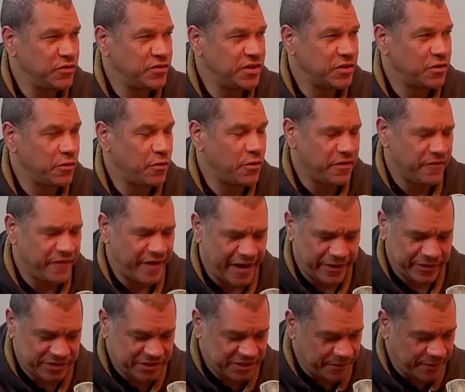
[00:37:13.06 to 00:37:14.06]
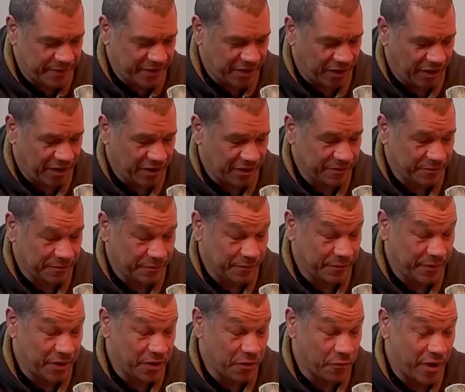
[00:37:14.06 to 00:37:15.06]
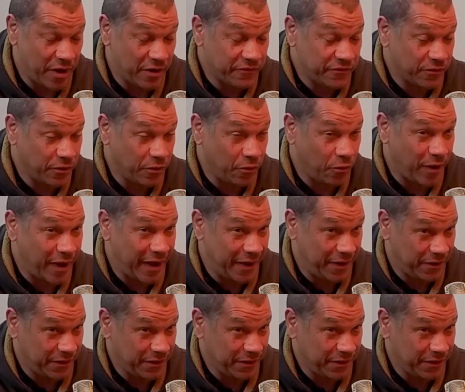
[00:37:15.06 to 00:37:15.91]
you said coronaviruses have been around for a while.